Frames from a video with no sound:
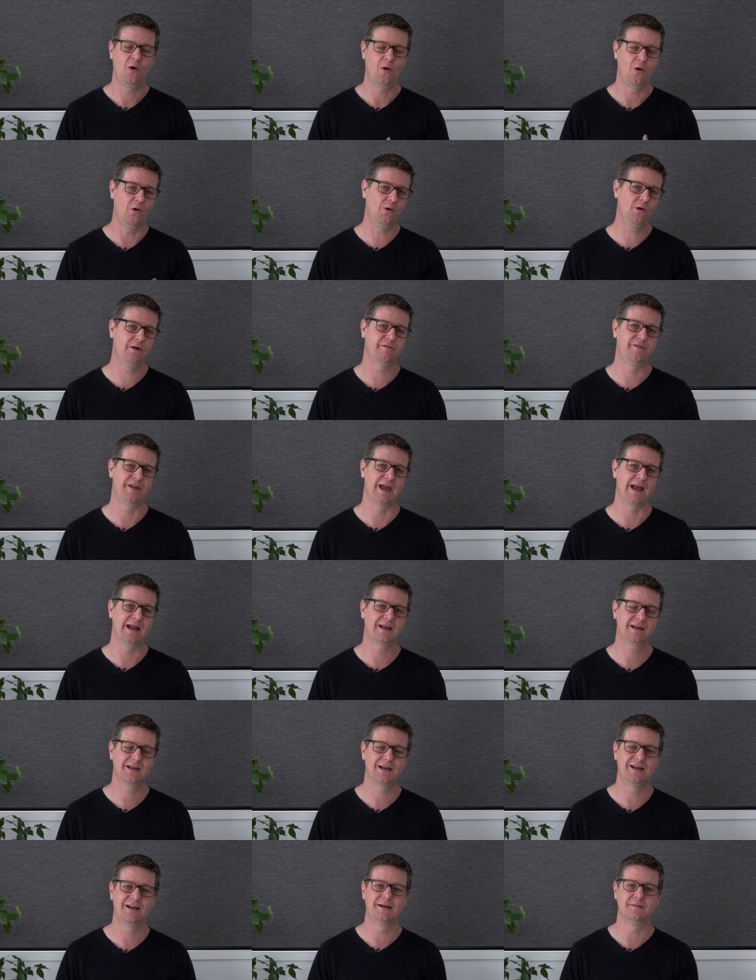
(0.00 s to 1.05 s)
all of that
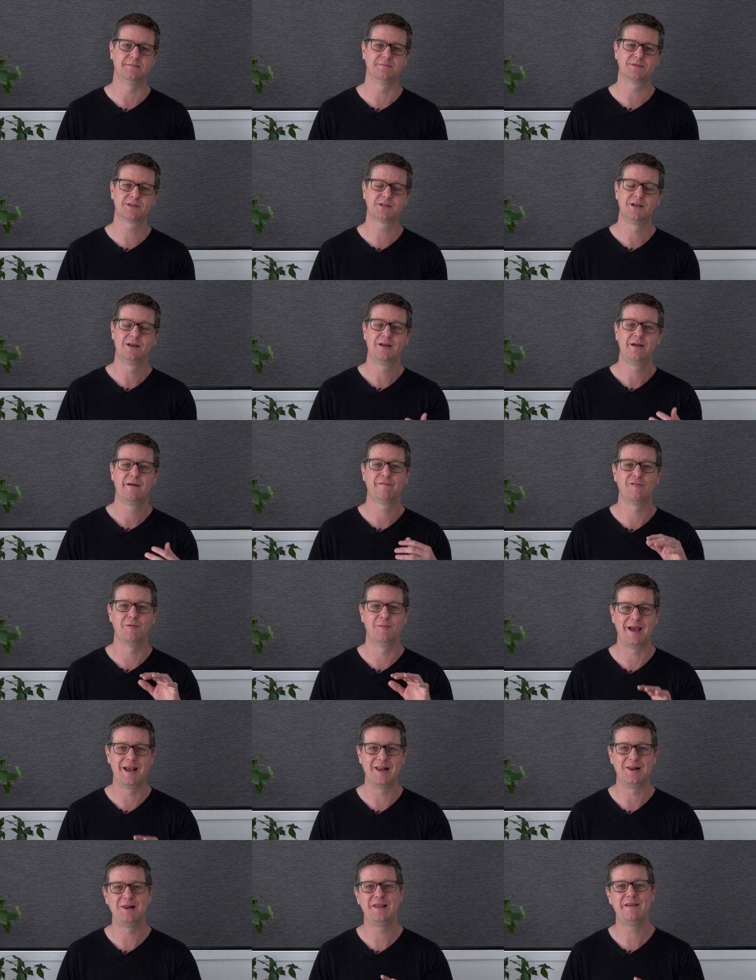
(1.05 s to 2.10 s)
comes from
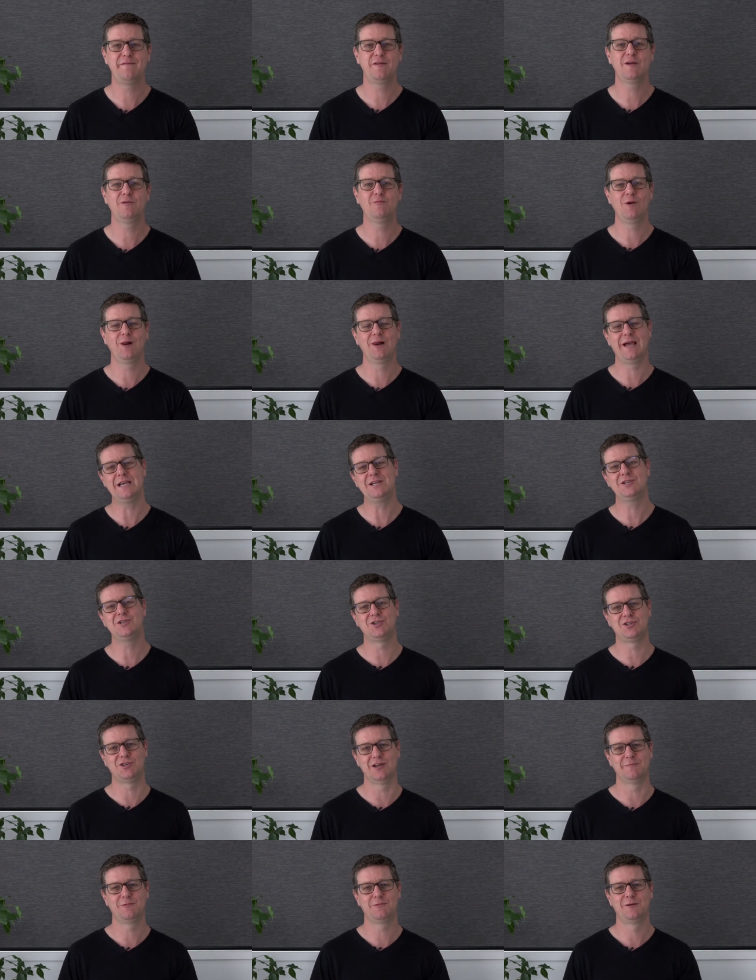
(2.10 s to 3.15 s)
a living
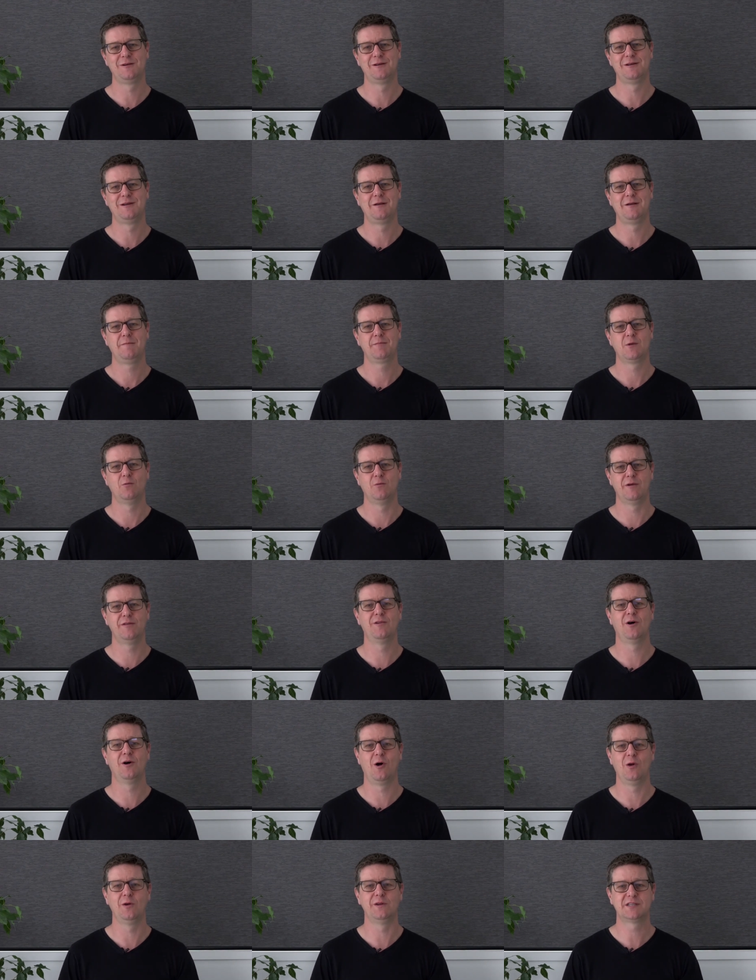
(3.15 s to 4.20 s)
relationship with
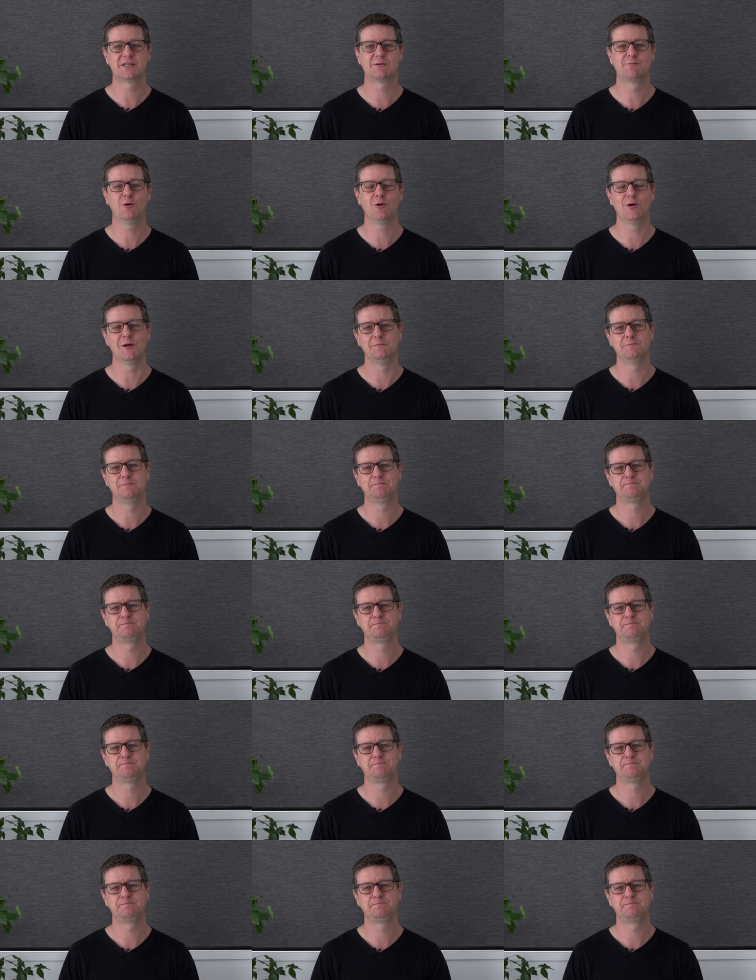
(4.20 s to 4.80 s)
the Holy Spirit.